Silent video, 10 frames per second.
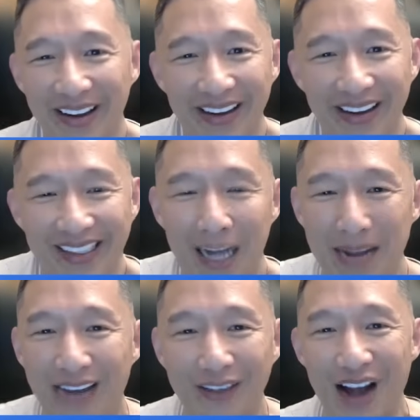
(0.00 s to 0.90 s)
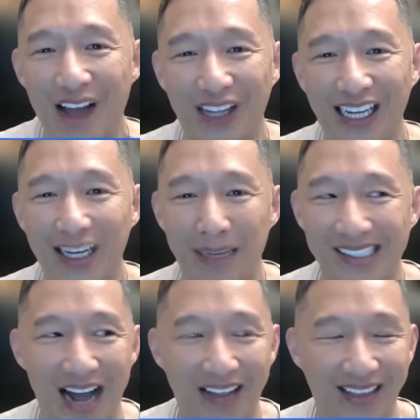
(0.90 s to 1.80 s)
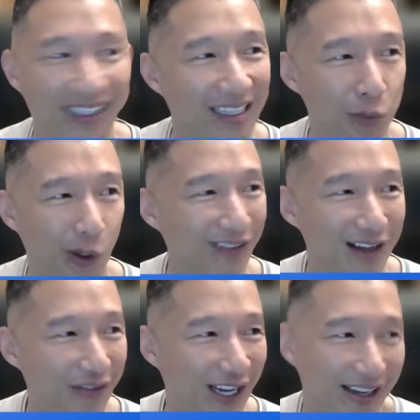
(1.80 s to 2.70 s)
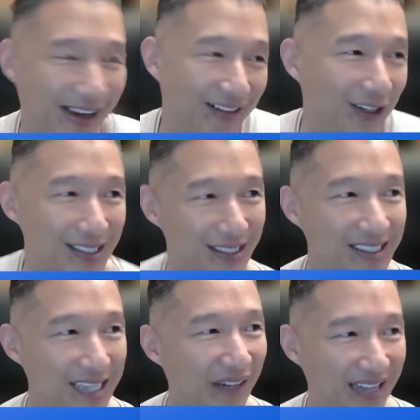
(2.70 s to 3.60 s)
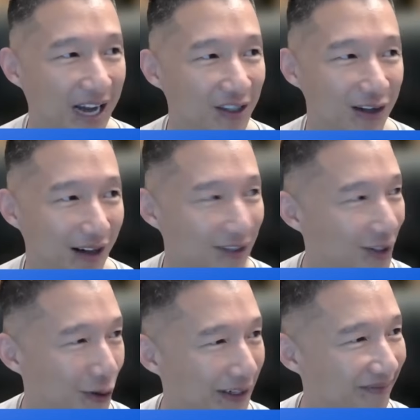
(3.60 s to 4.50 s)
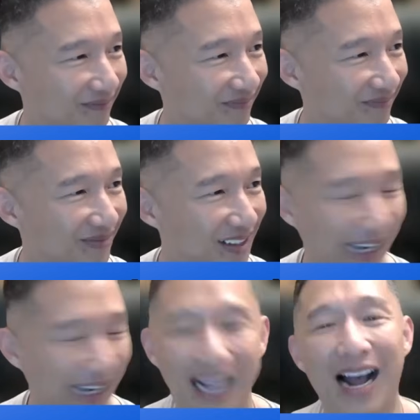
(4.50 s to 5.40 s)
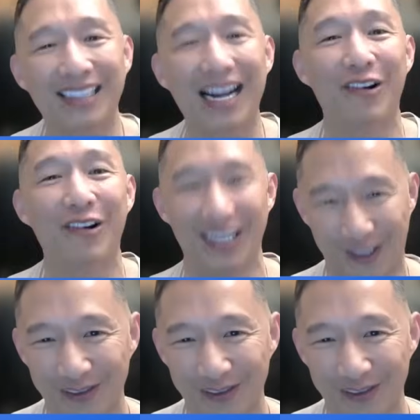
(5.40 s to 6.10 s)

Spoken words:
It's coming out of nothing. It means nothing. It's worth nothing. And it looks $70,000 a coin. I digress.